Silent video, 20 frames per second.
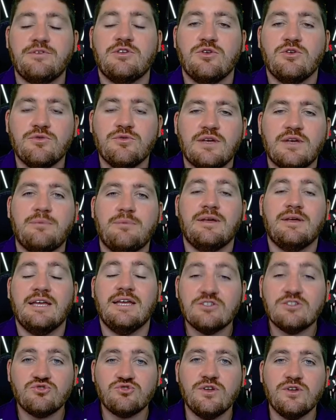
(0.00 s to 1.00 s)
Cup
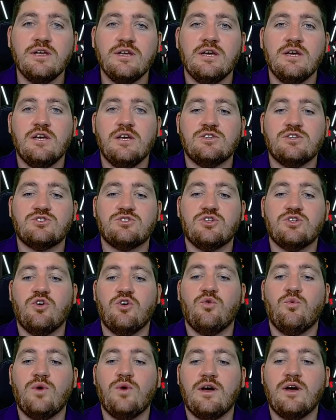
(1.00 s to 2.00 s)
history.
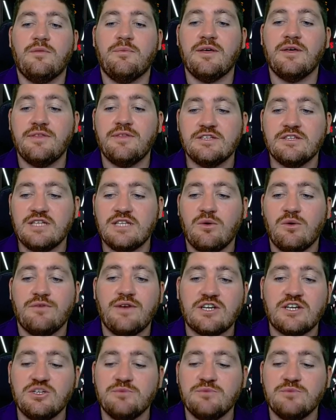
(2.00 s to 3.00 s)
So the big thing is now we've
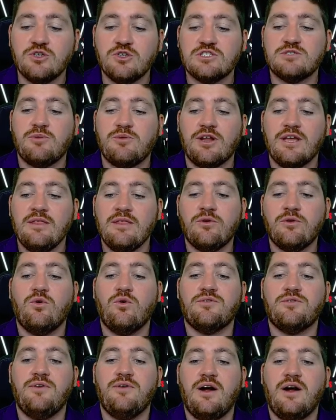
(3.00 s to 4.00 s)
actually booked a spot in the
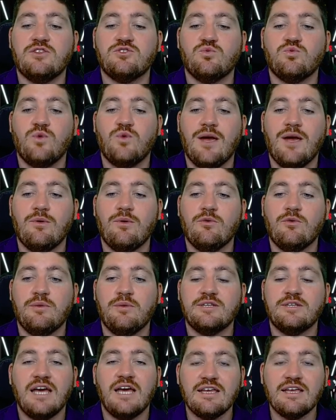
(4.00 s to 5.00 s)
quarterfinals where we will
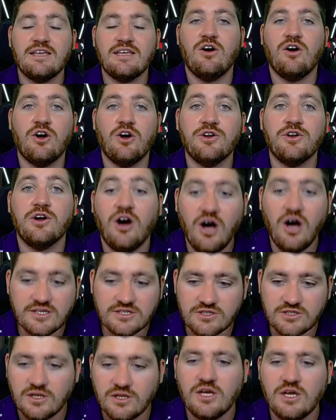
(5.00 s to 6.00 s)
be taking on
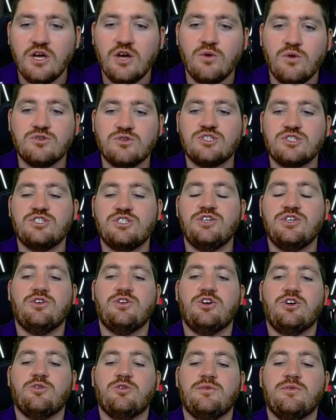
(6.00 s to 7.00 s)
Arsenal, which is
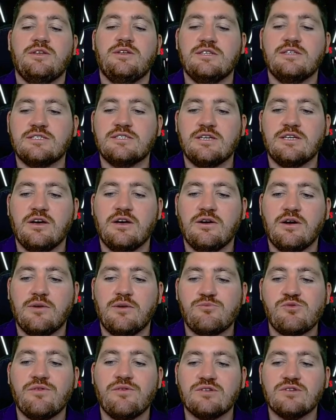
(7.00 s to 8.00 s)
Chido Obi's
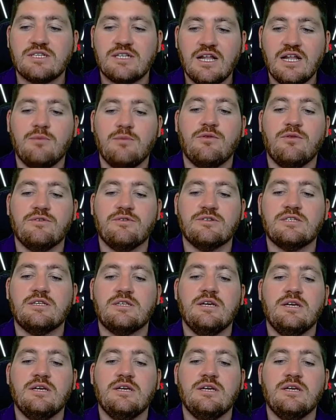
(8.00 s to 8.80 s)
previous club, obviously.